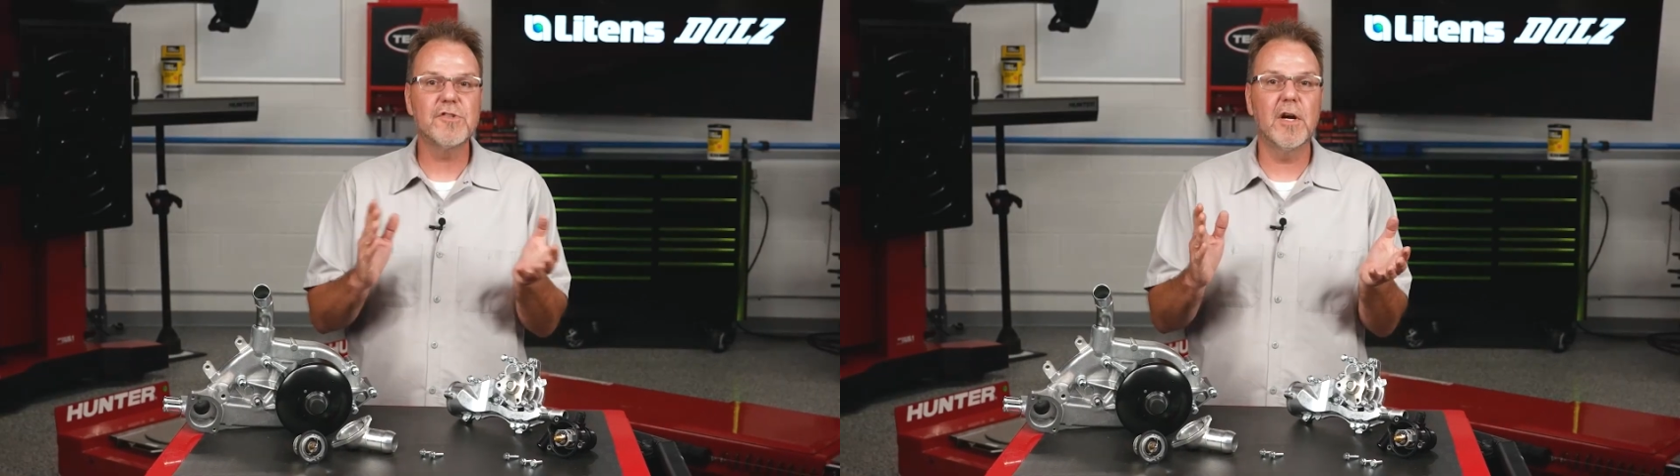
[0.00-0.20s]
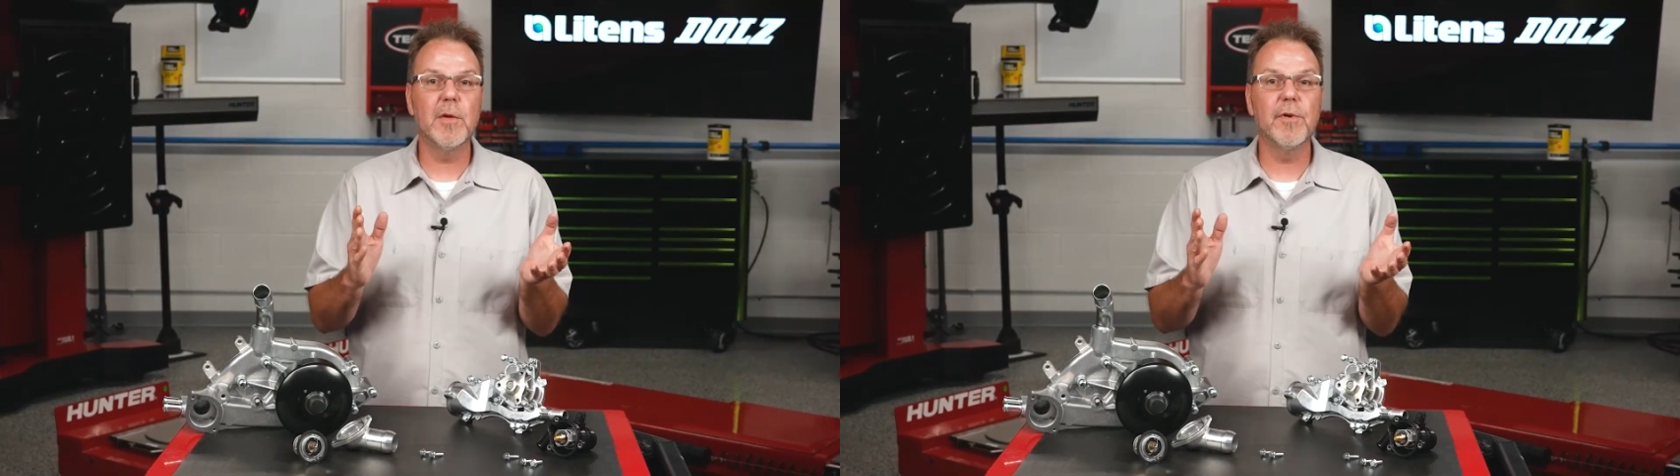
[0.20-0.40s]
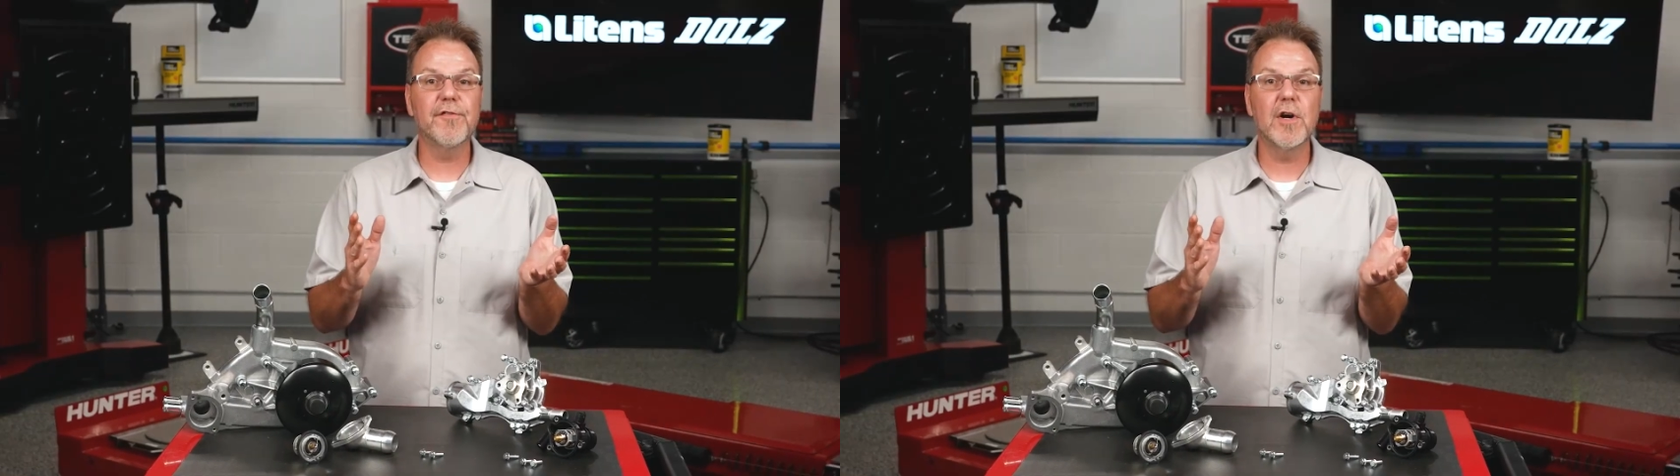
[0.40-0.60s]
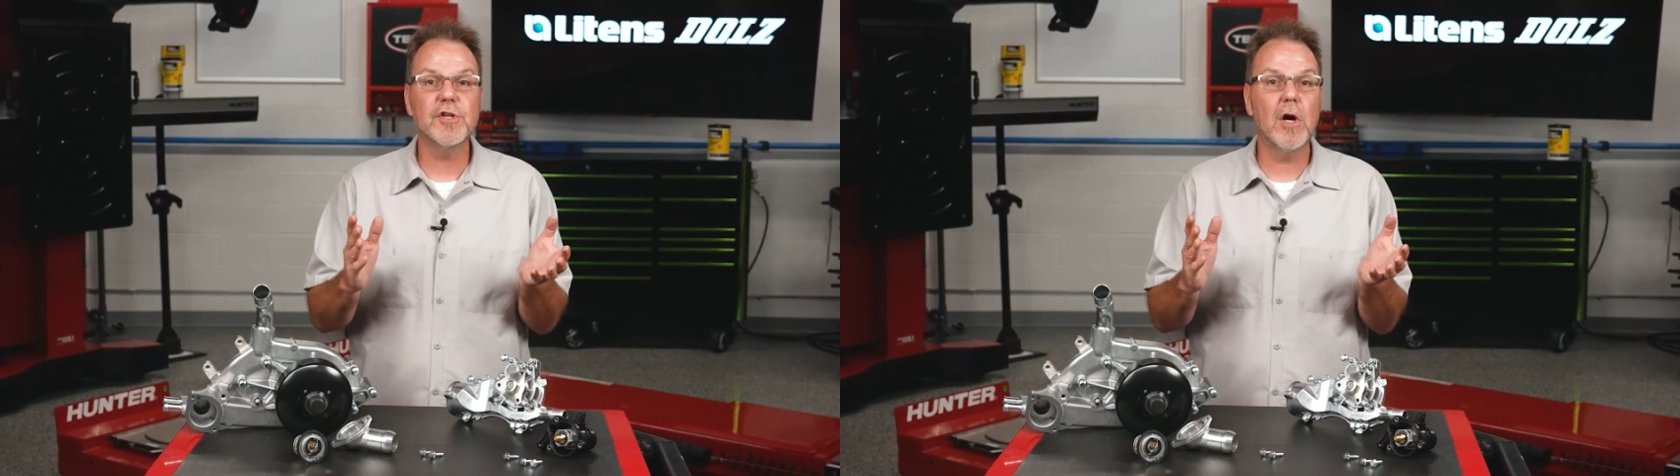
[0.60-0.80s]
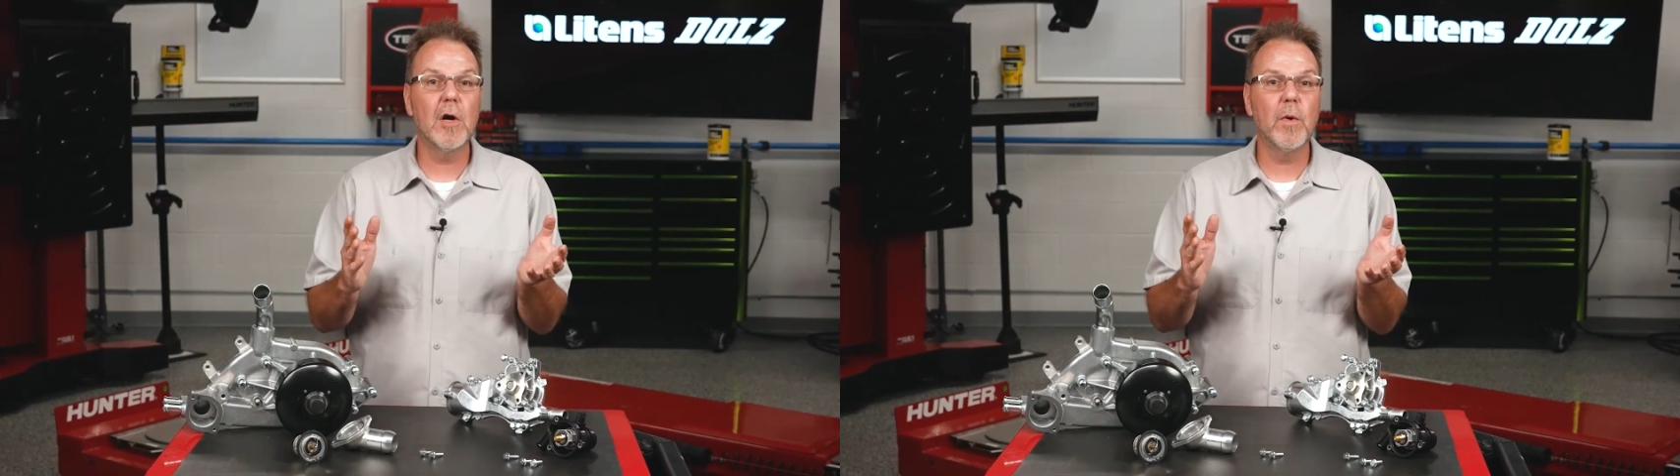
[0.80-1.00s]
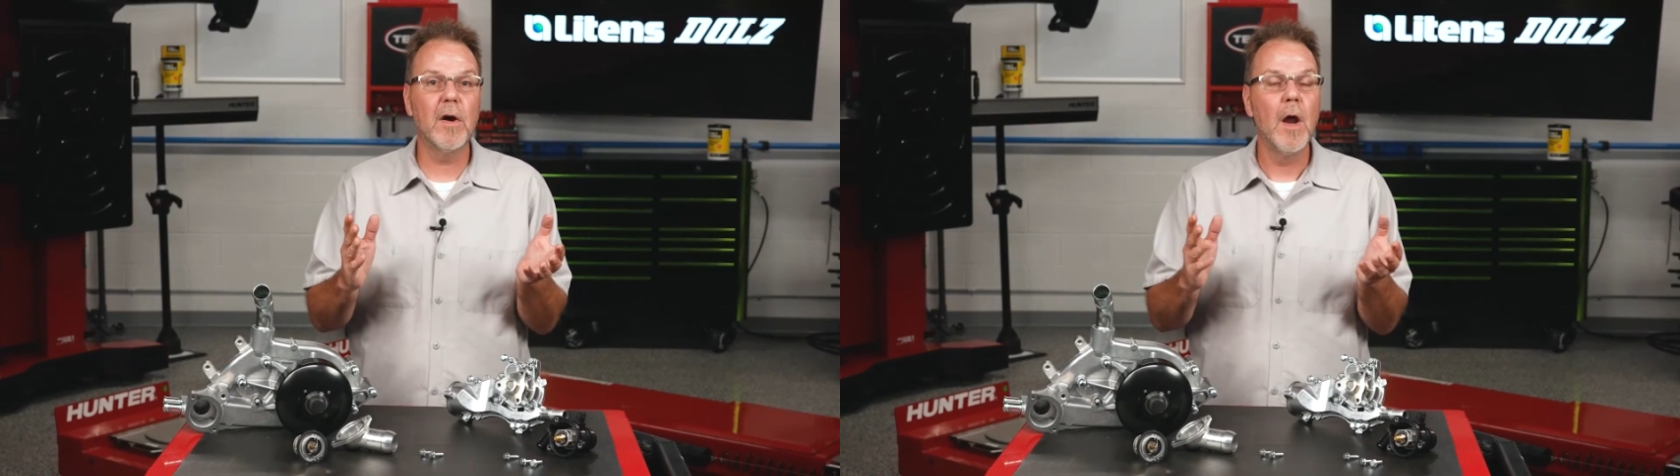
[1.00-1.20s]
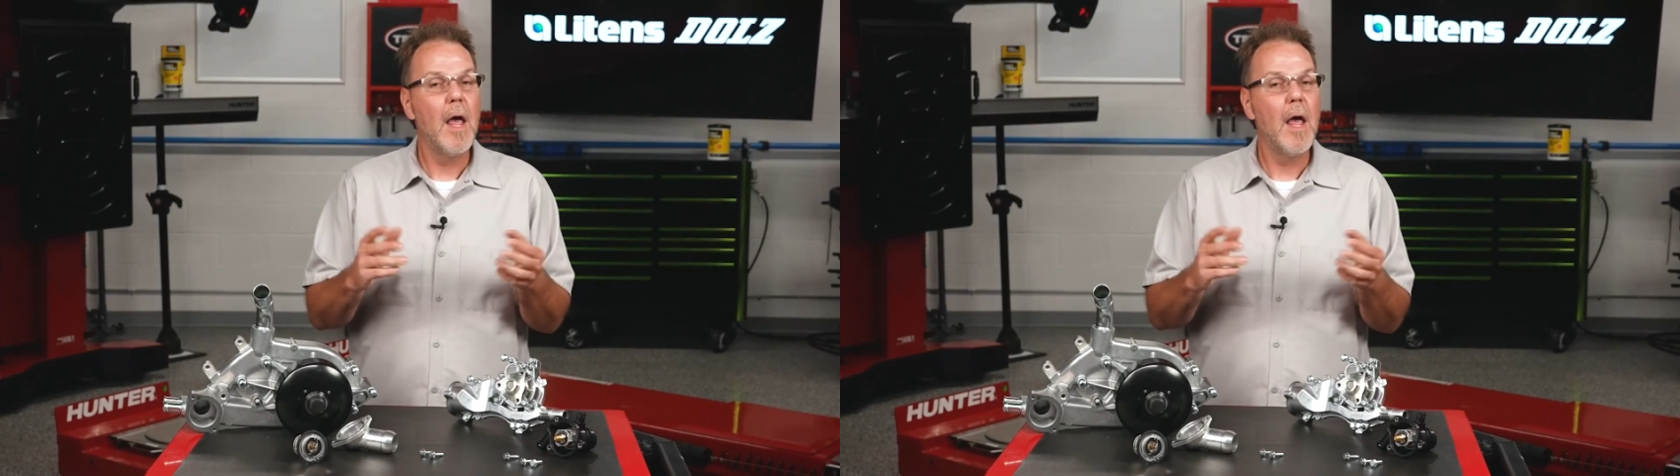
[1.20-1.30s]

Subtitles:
Starting with fresh hardware